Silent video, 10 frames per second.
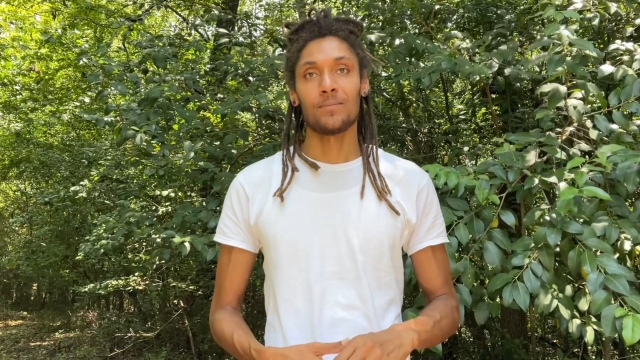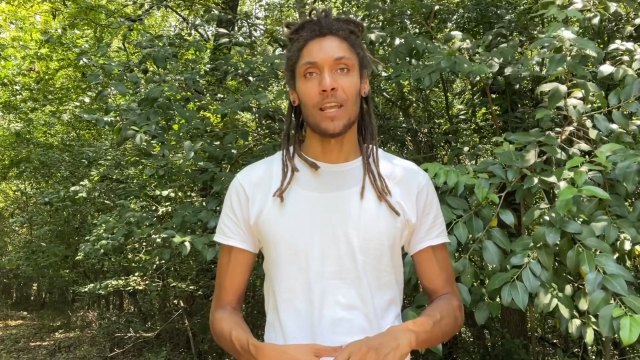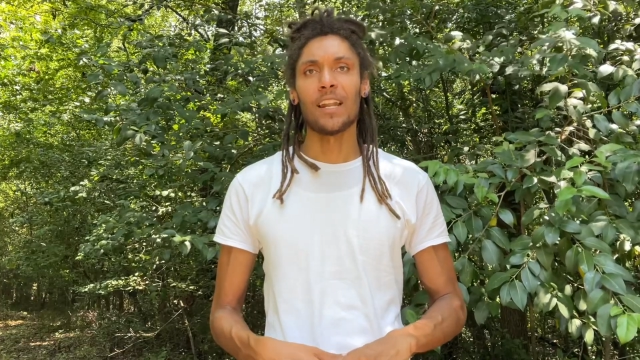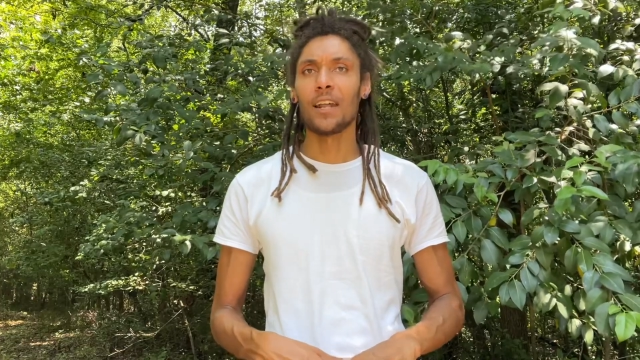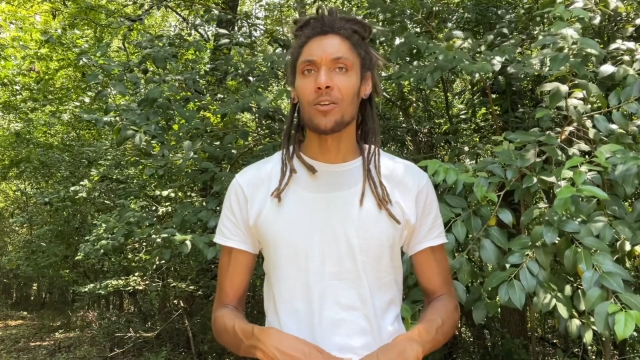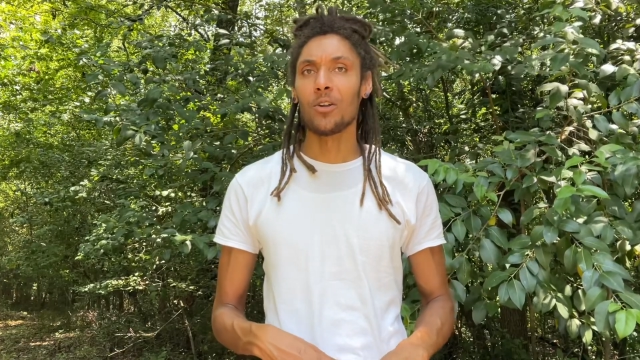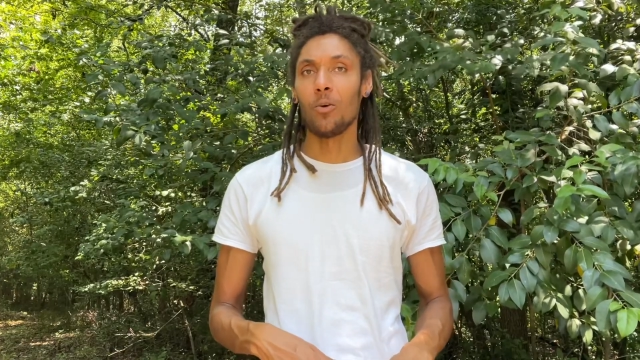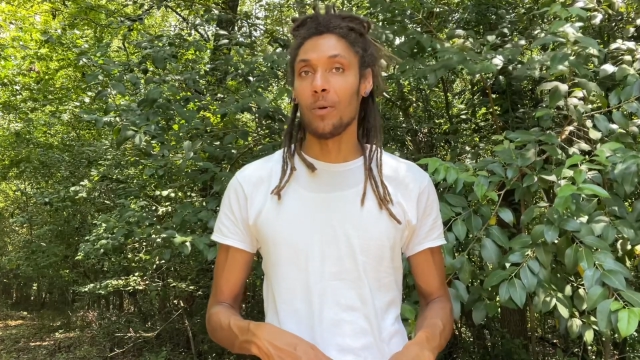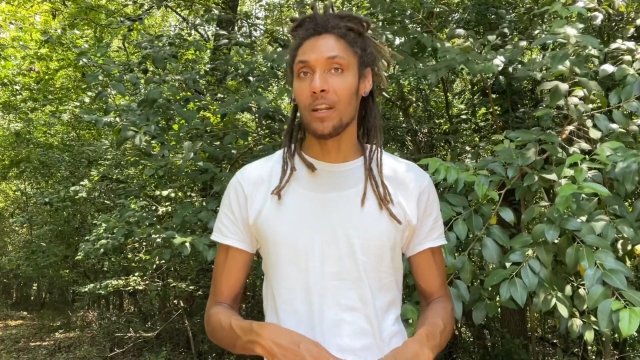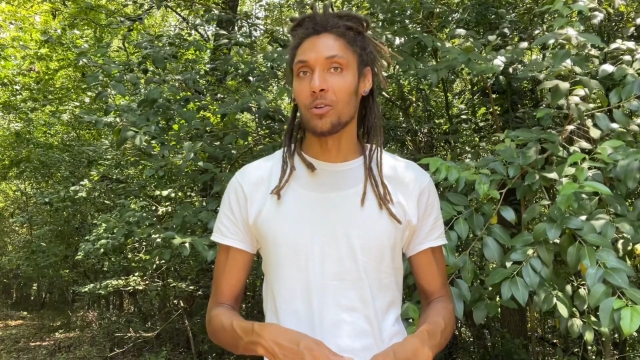And I don't know
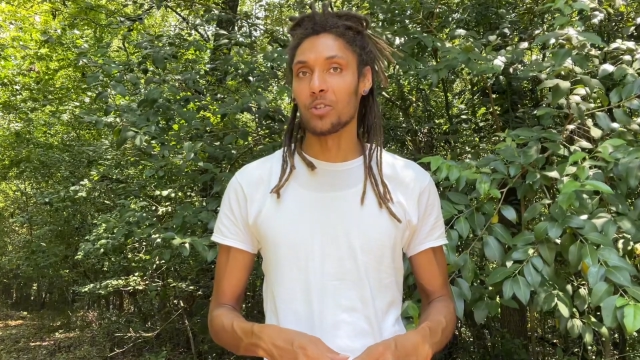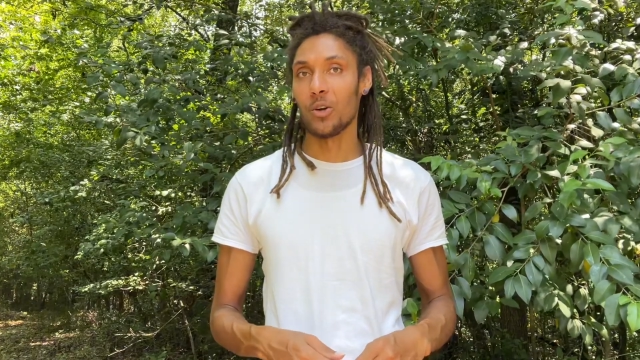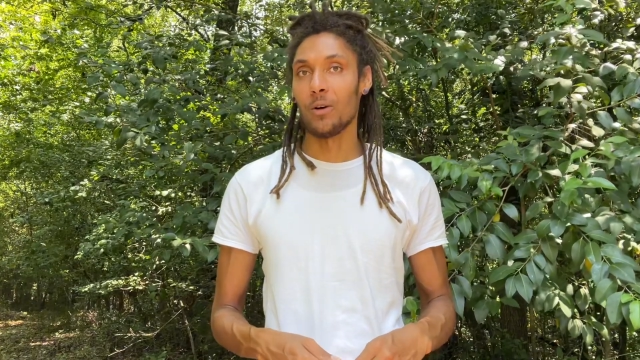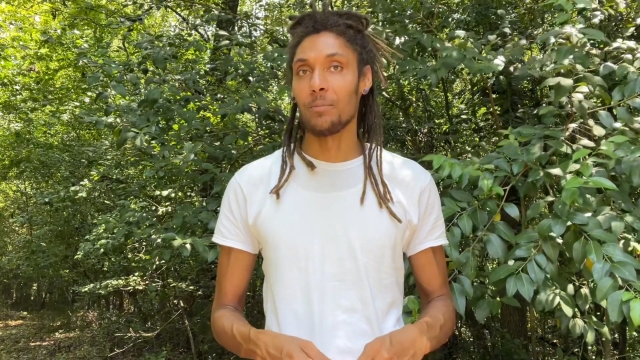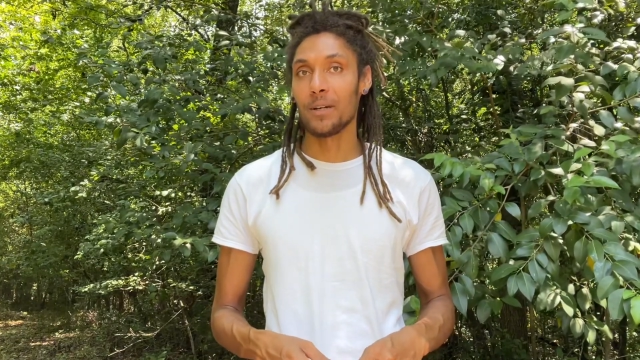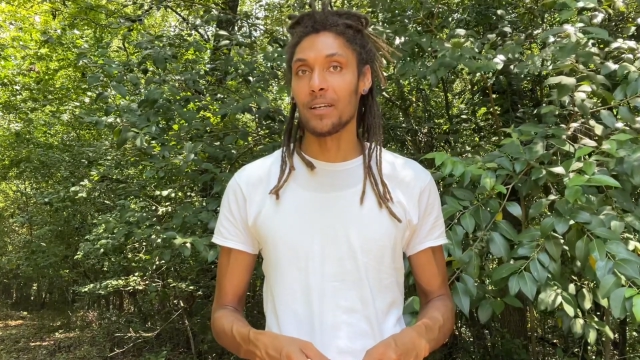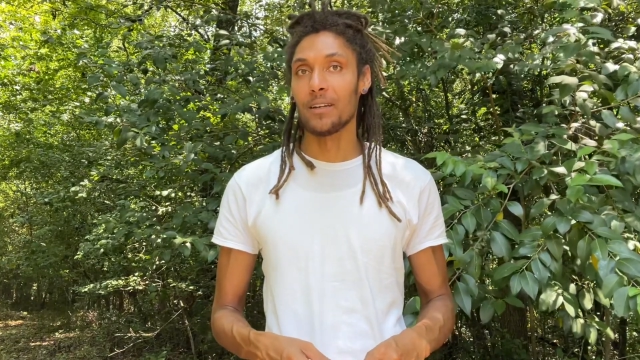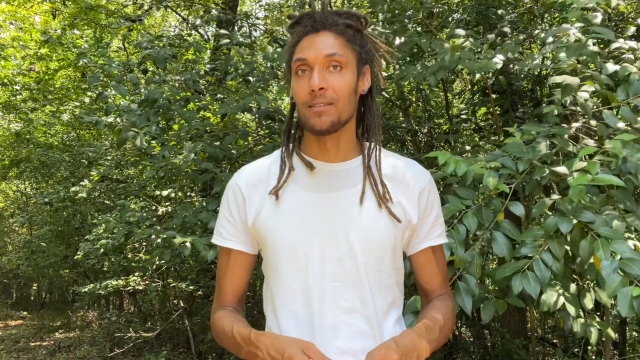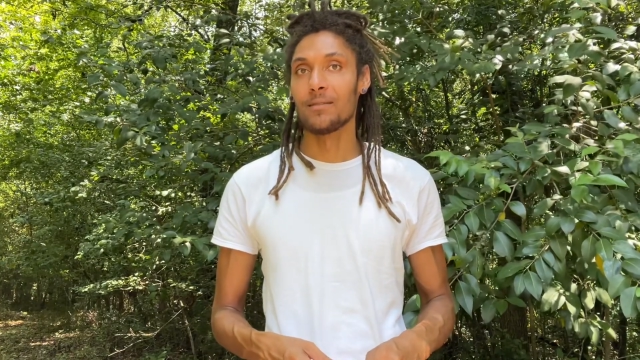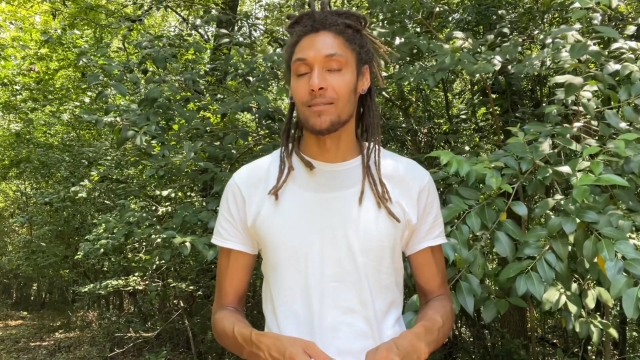when it'll show up again,